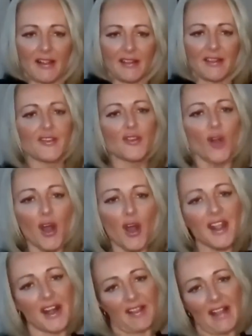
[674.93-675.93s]
you're not in
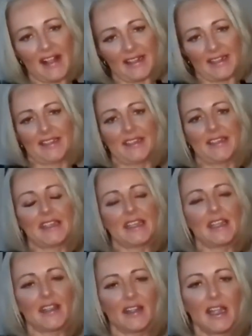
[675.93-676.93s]
a relaxed state.